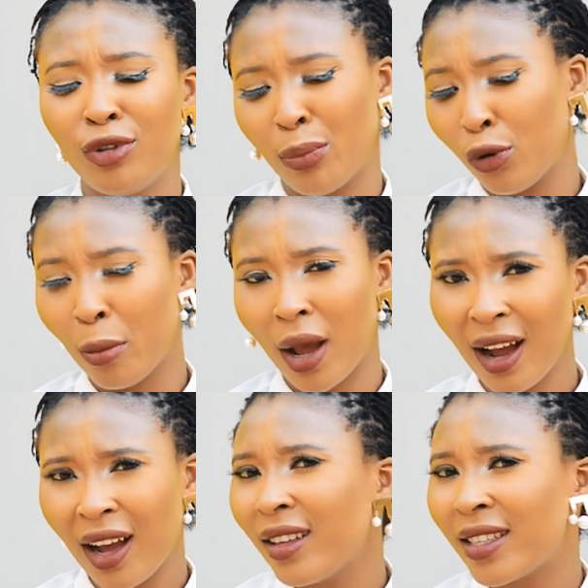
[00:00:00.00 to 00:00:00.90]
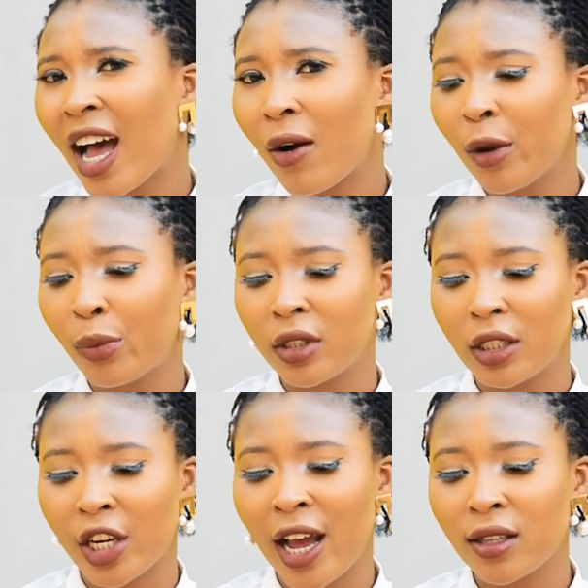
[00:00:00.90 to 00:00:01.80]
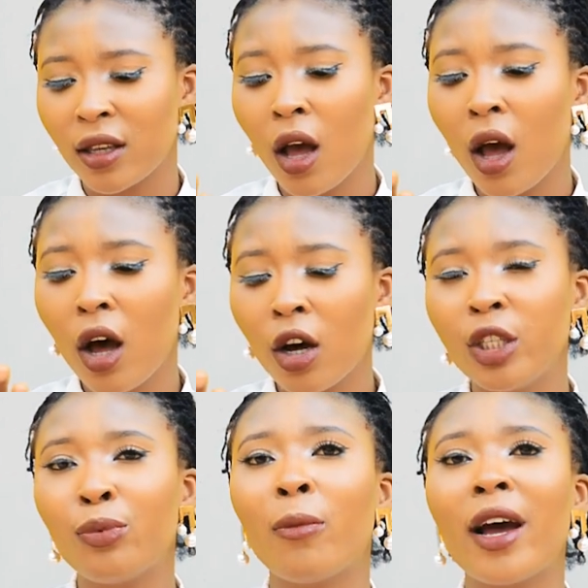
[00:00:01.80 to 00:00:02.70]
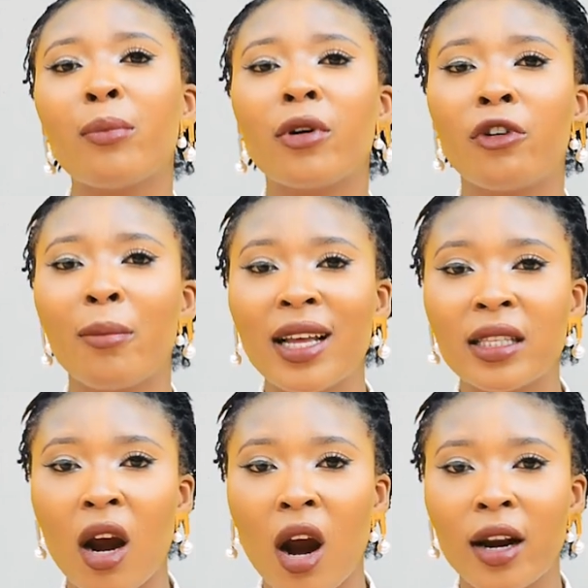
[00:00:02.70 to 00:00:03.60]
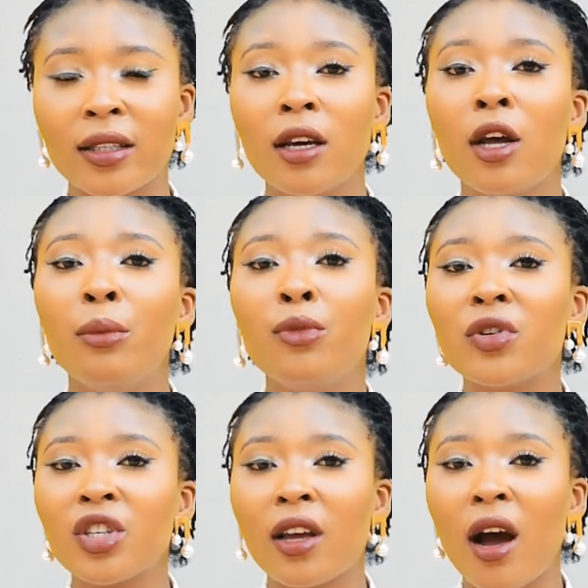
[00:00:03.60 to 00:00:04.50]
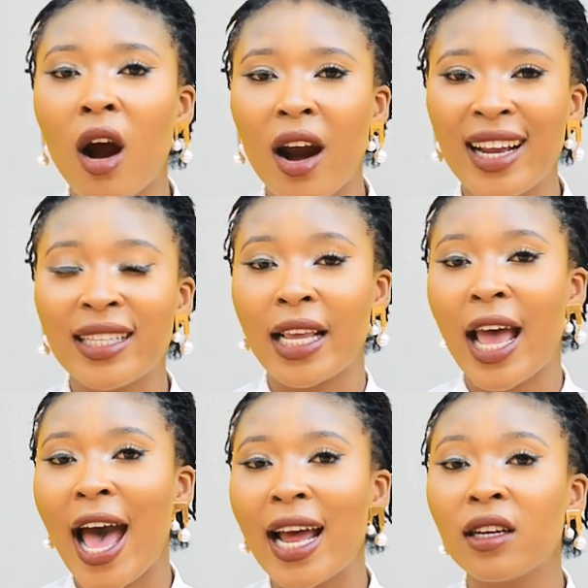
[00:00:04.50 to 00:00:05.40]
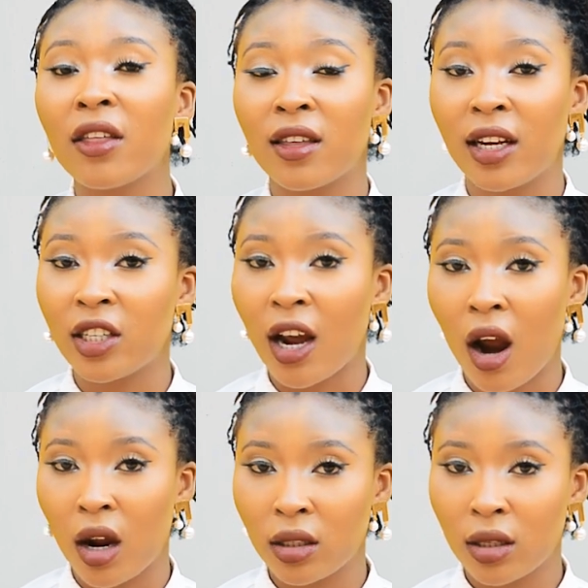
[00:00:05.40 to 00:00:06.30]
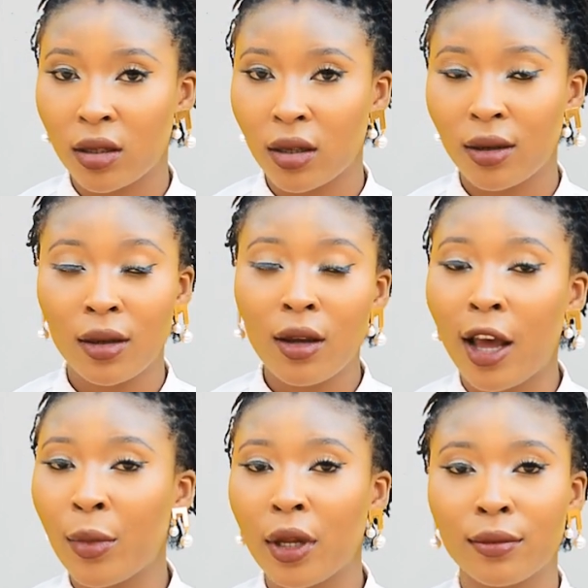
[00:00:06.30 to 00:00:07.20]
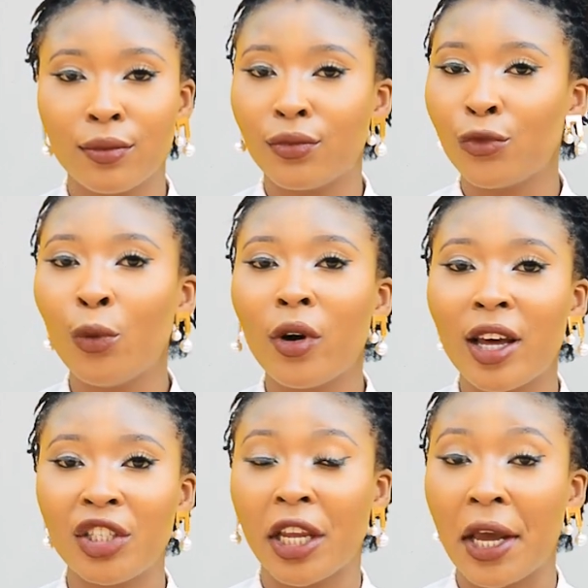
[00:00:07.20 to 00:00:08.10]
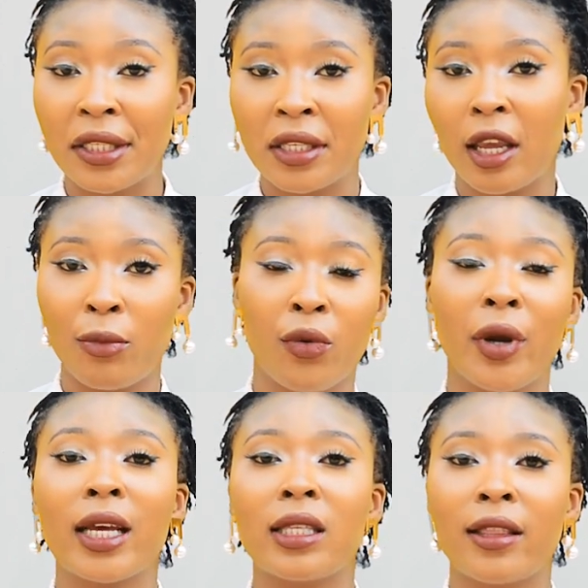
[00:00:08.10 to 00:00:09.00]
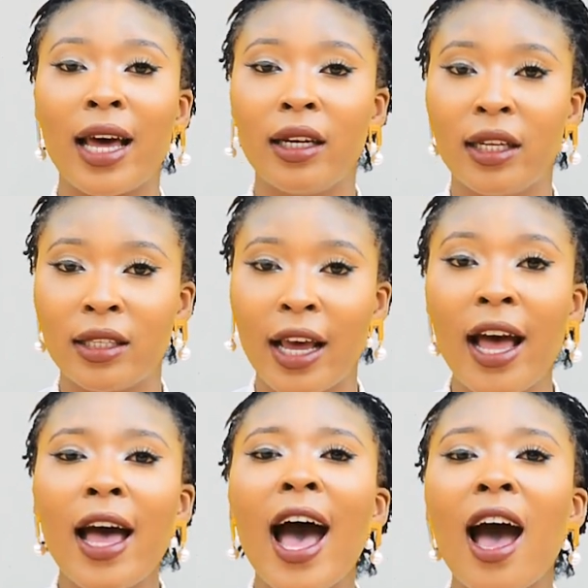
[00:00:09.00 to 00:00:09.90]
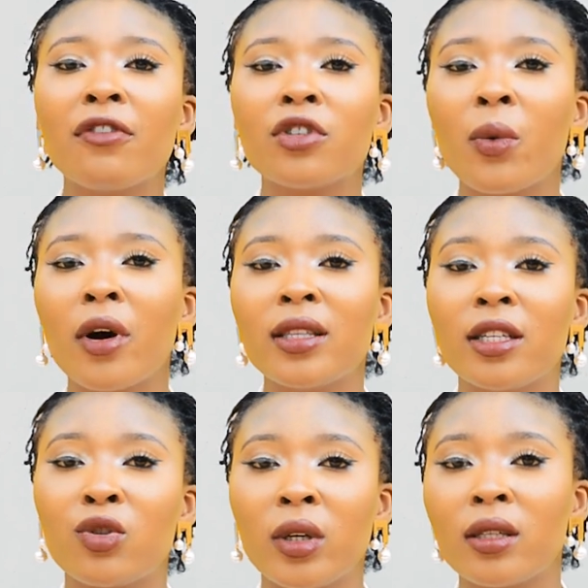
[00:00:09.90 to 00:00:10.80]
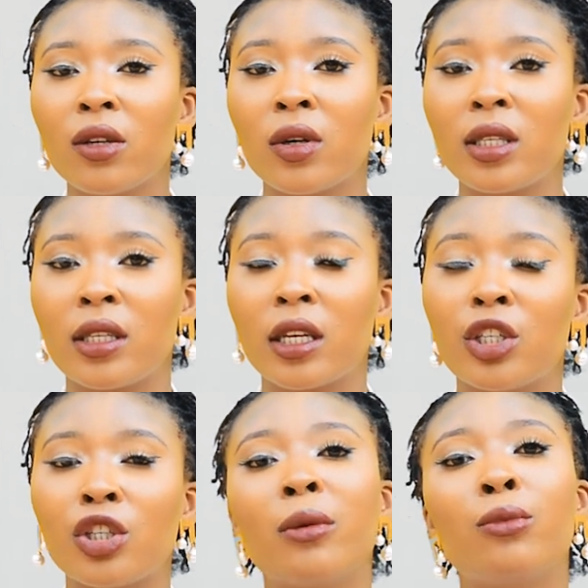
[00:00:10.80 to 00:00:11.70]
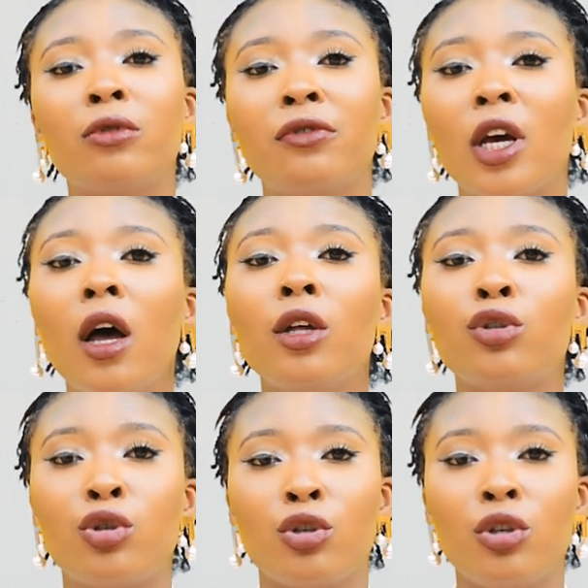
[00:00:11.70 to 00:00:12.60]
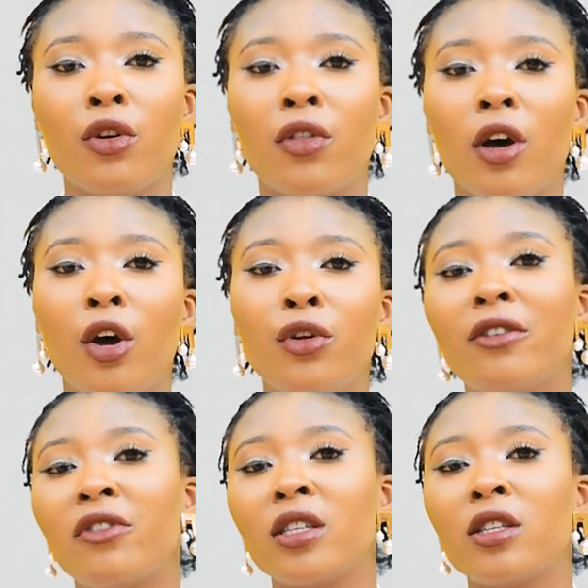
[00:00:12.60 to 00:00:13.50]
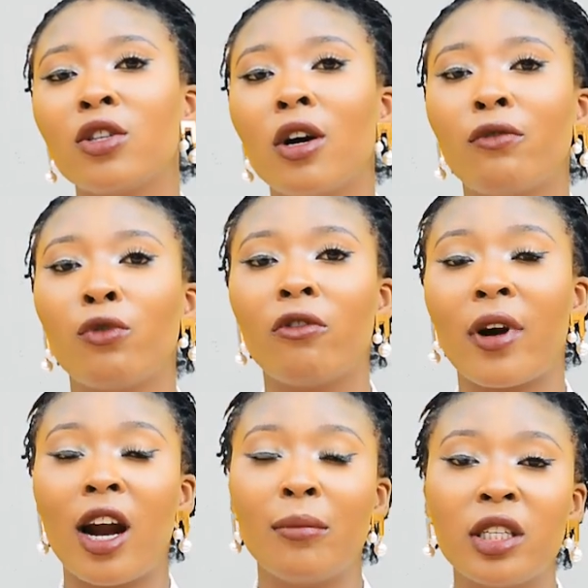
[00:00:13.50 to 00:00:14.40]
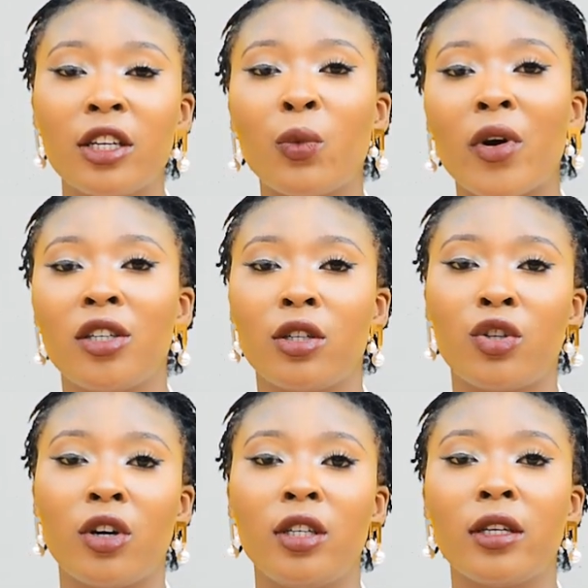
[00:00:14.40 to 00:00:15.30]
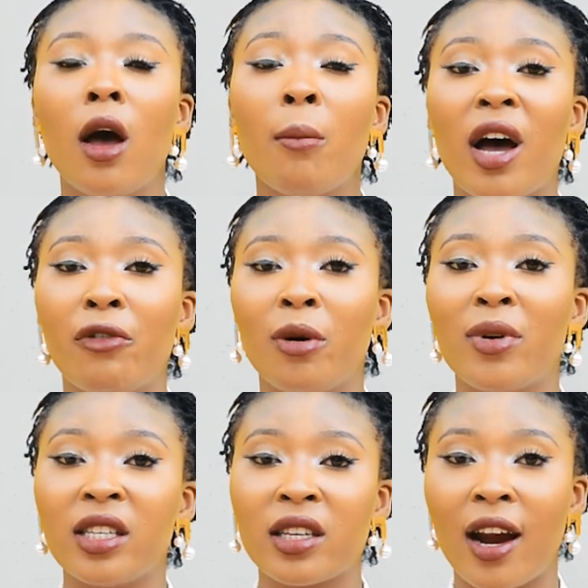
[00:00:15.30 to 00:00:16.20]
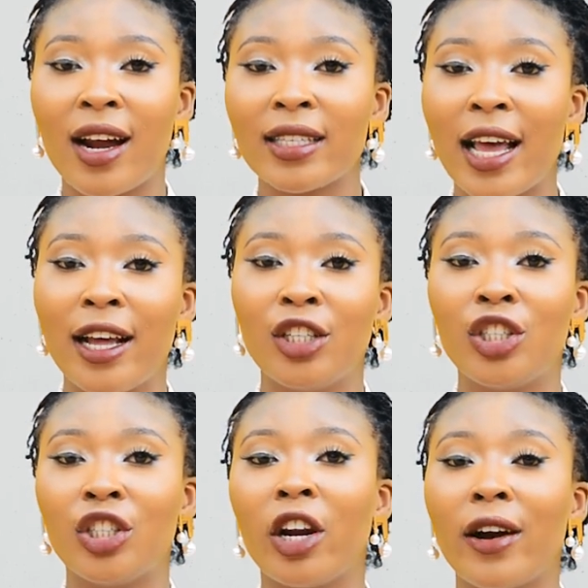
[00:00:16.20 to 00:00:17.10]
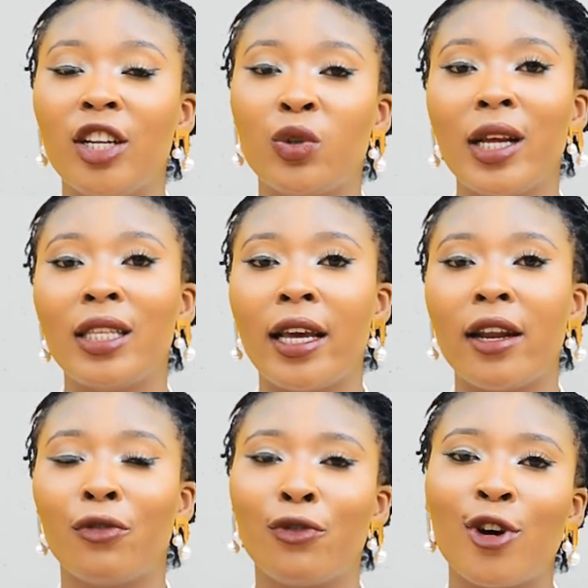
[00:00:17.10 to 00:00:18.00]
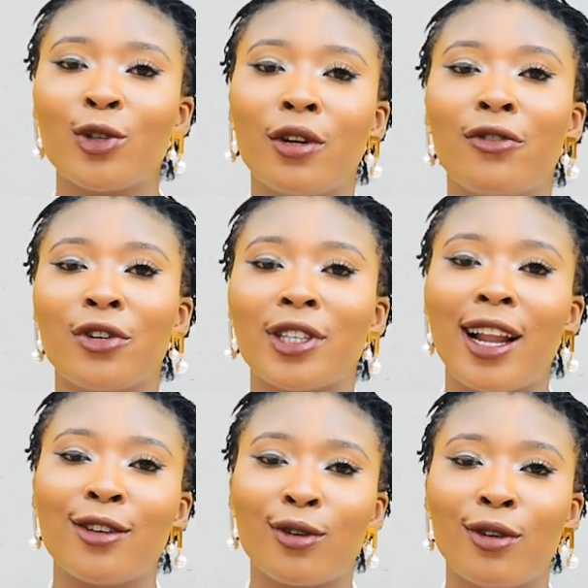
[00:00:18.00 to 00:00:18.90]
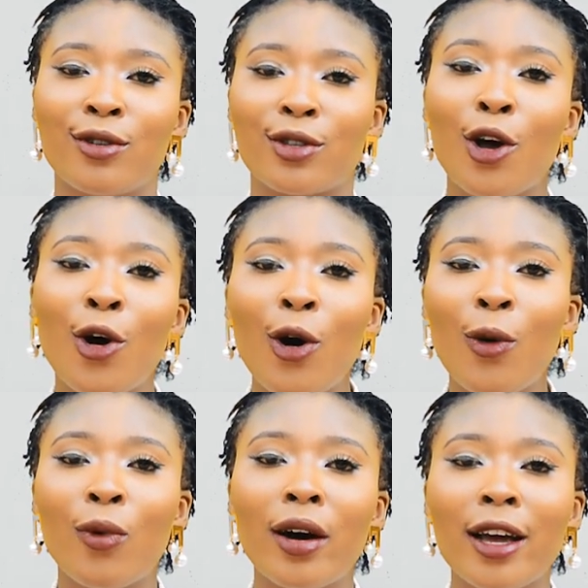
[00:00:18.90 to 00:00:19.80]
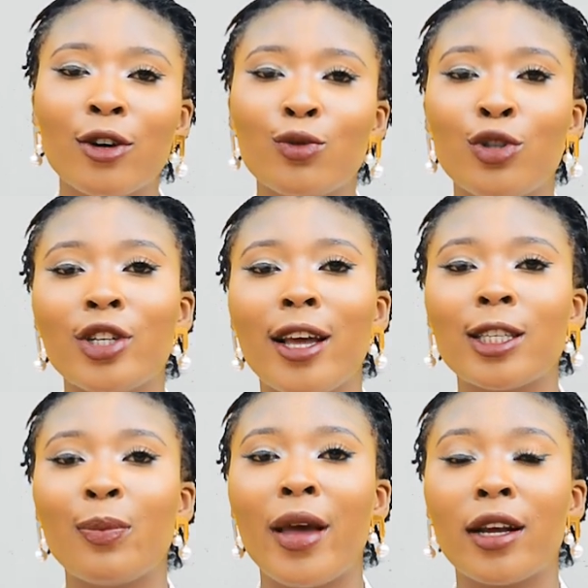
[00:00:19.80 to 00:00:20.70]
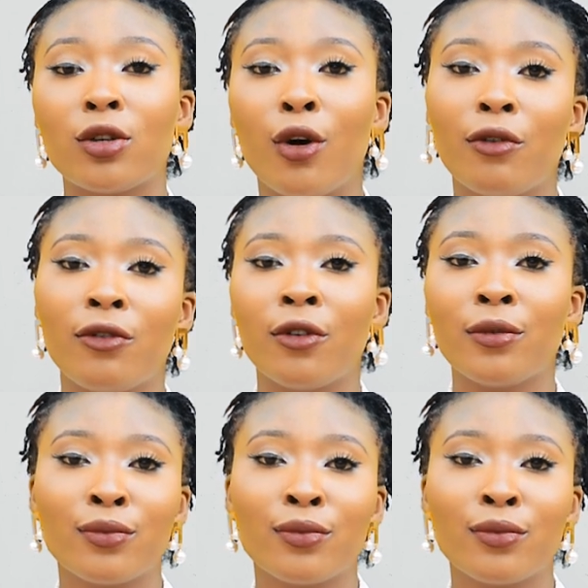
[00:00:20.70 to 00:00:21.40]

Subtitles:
diploma. Is that how I put it? She has a diploma in performance art, music art, and theater art. I mean, no wonder she can sing, but we'll get to that later. Afterwards, in 2006, she moved to the University of Wolverhampton, where she studied performance arts, and she graduated, of course, with a first-class honors. What else would you expect of